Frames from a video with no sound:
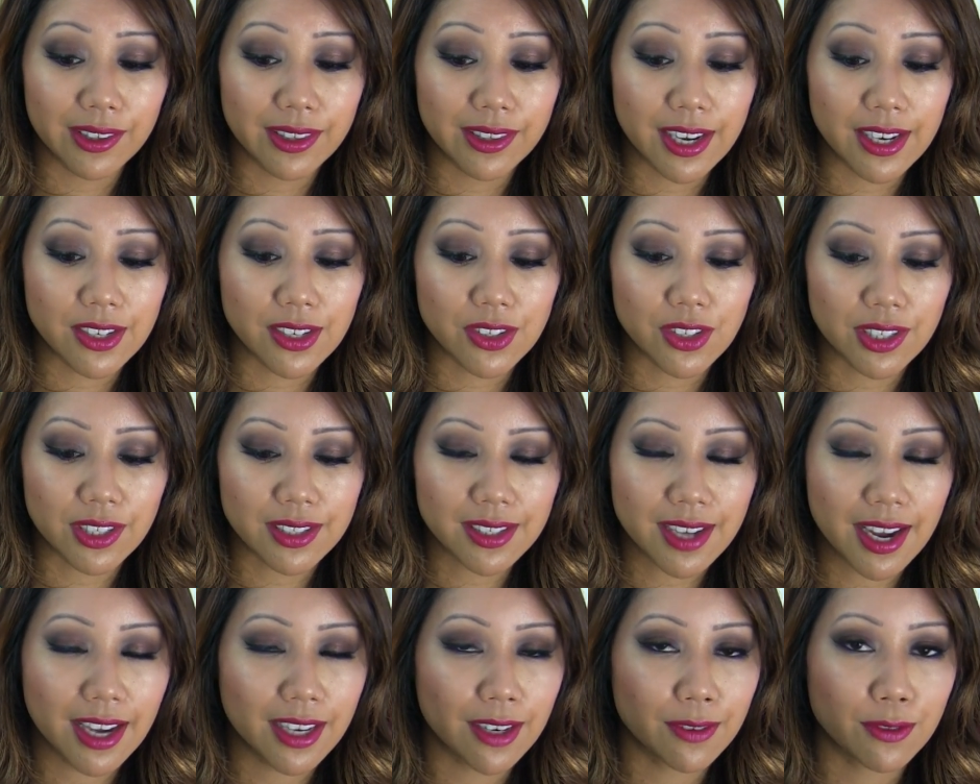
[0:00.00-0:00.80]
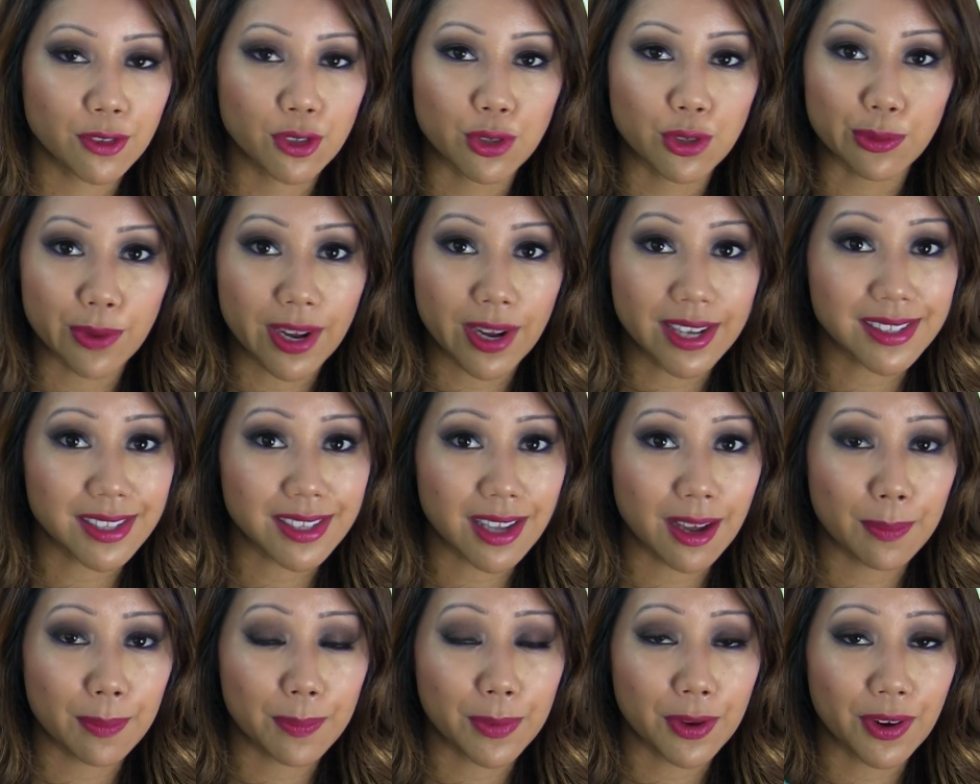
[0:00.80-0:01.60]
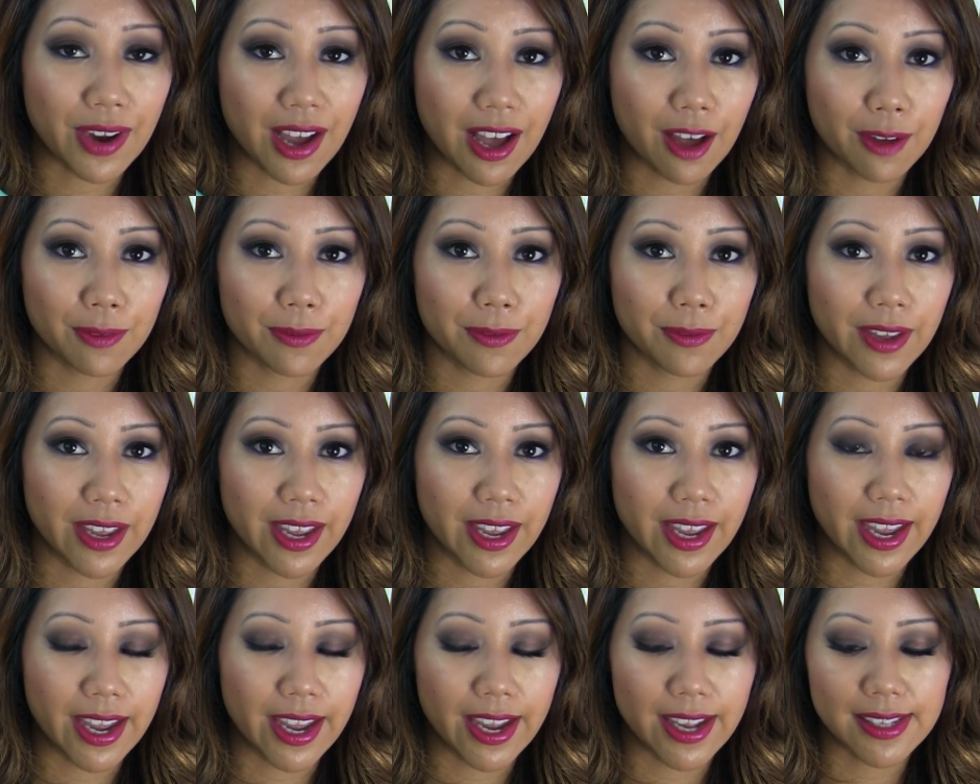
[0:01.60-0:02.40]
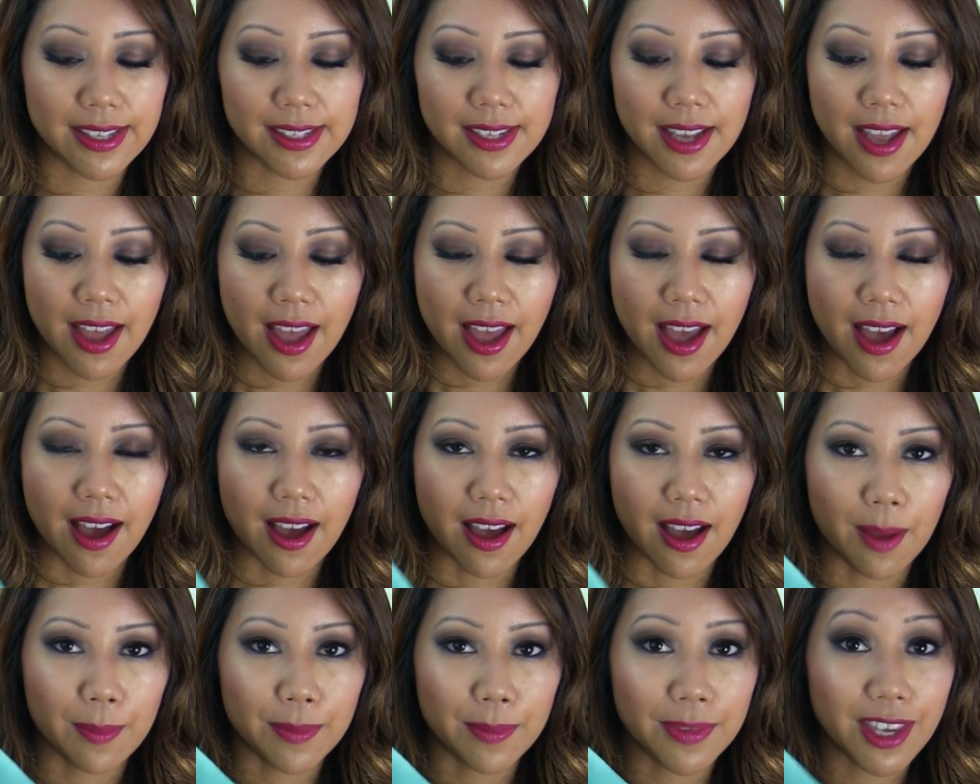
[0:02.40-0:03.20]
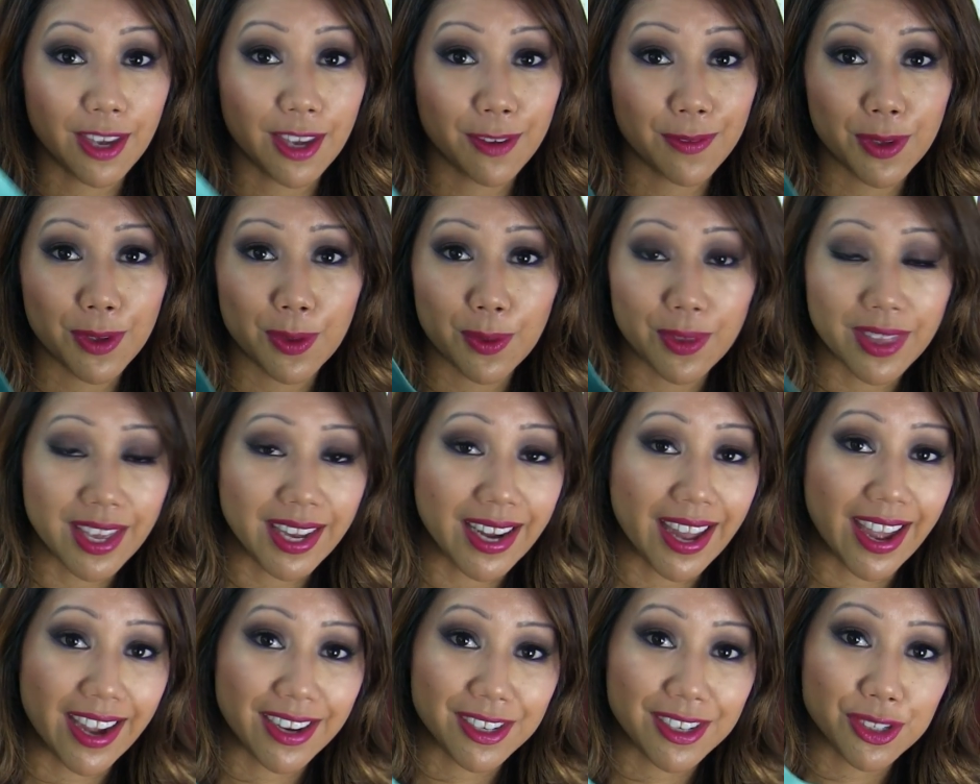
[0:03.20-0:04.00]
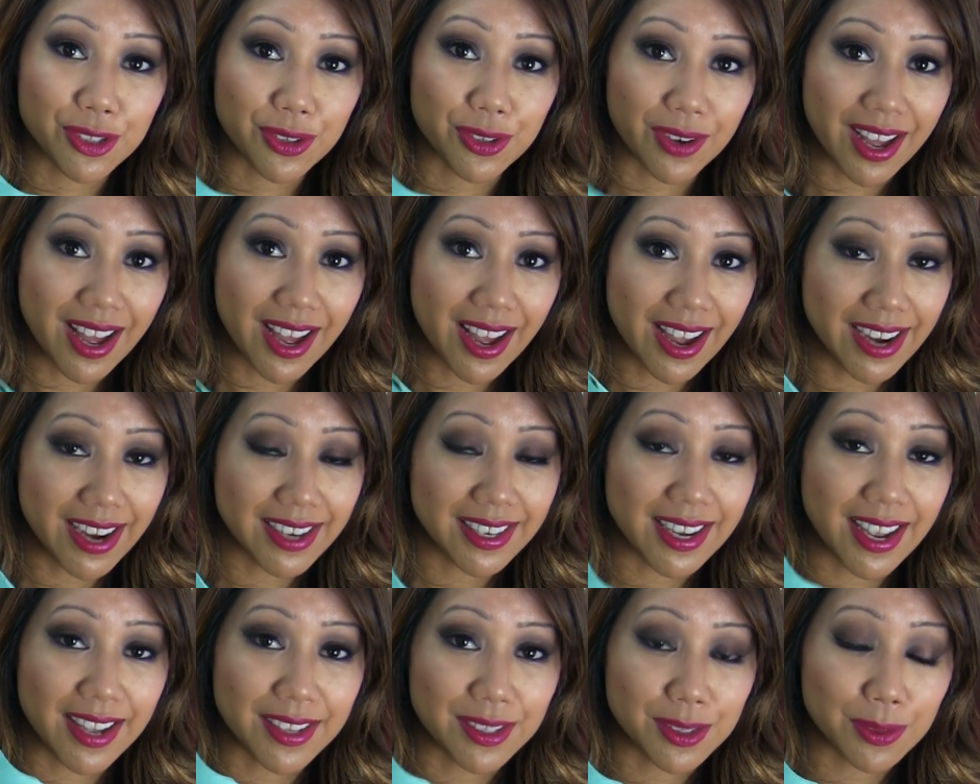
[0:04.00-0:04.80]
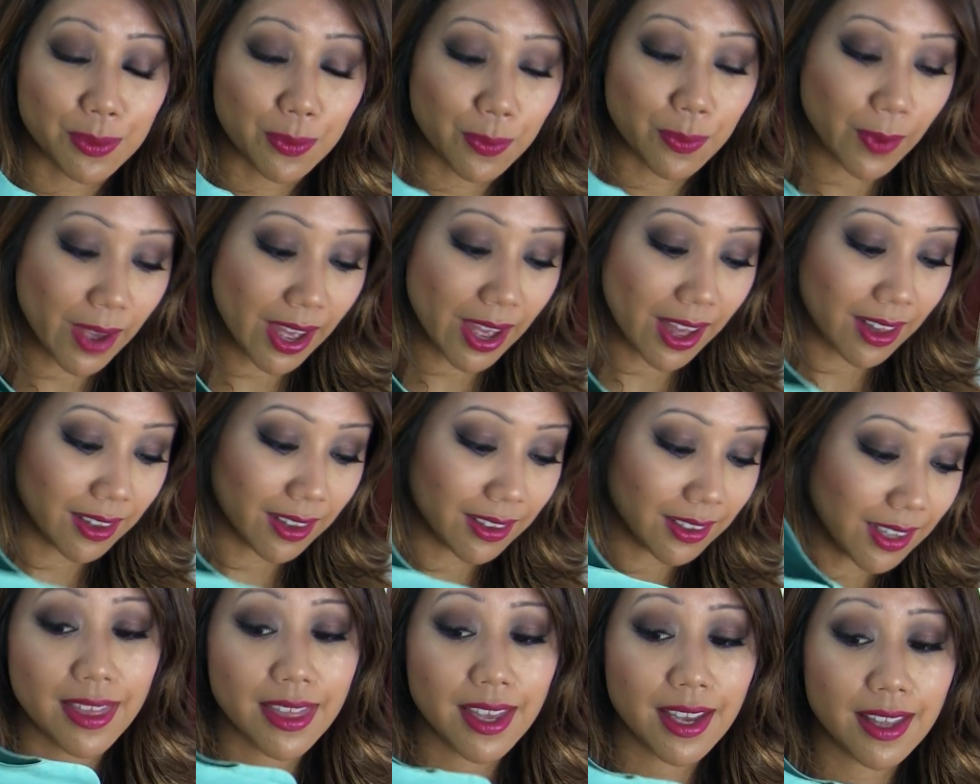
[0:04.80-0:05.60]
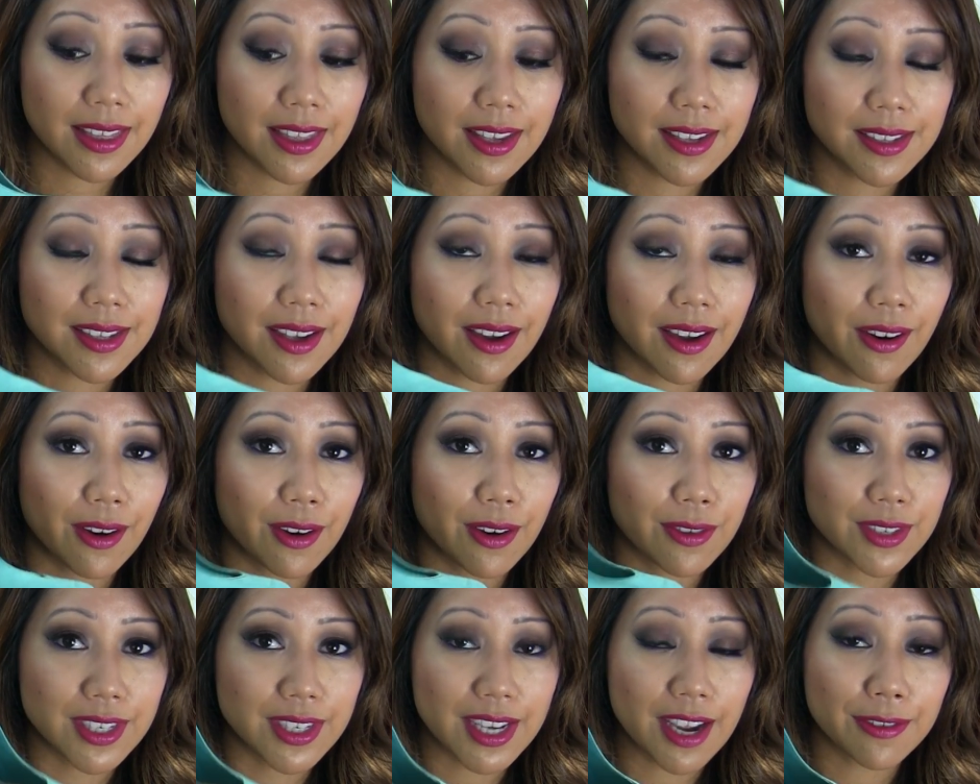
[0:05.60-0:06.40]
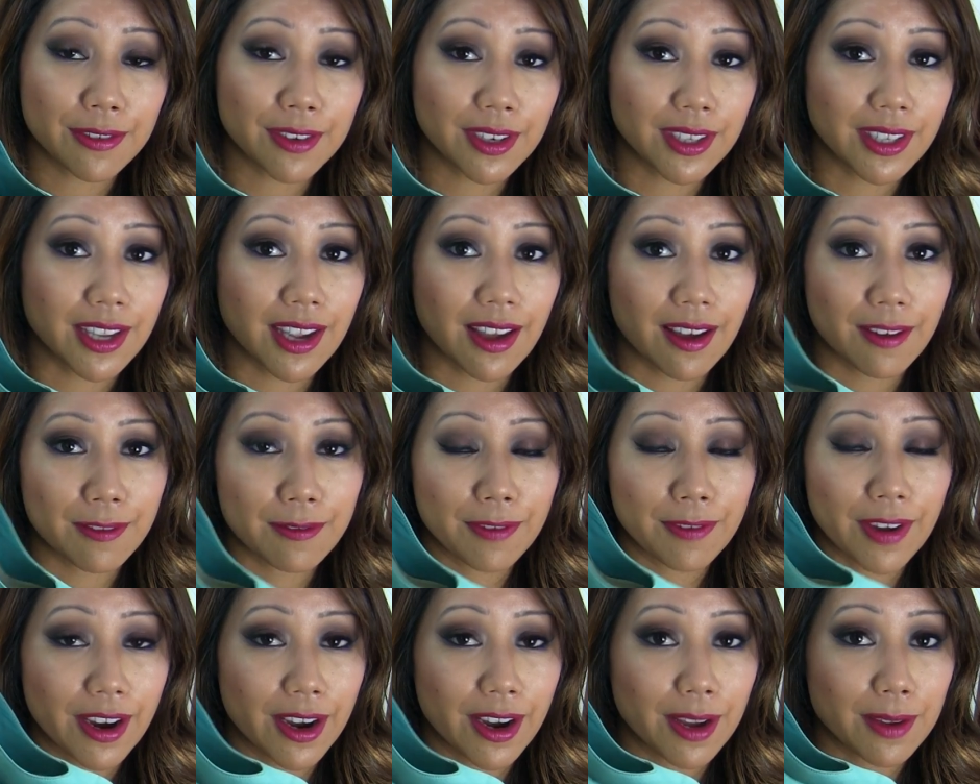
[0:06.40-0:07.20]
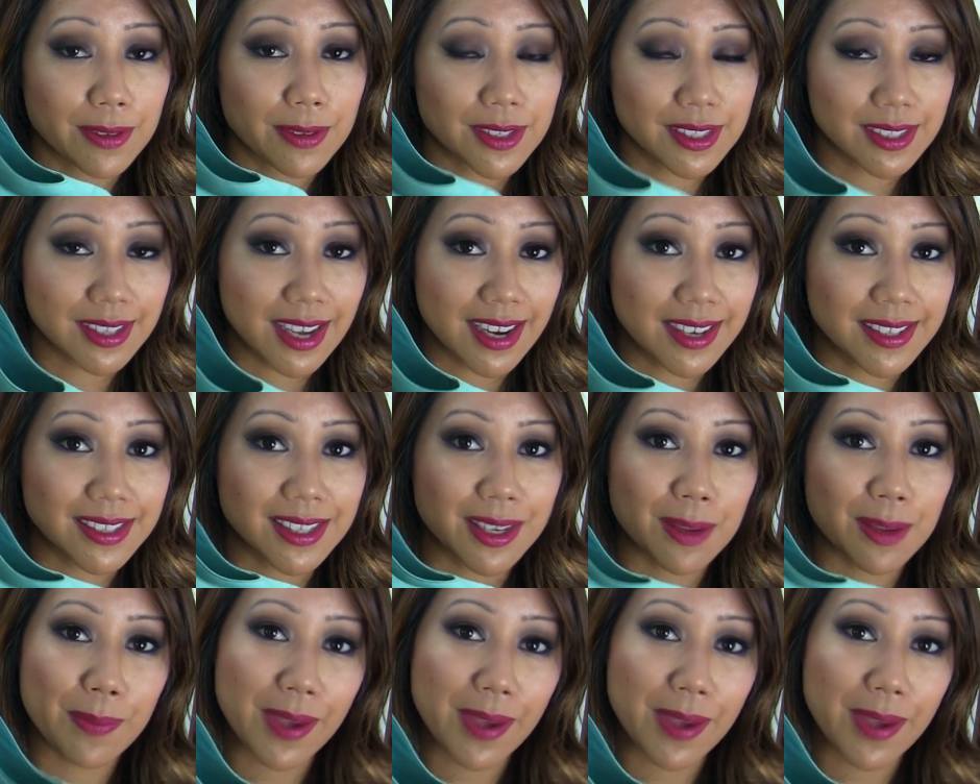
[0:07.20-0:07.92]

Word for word: They just kind of dress up your outfit and um, give you that extra height as well. I think these are definitely a very sexy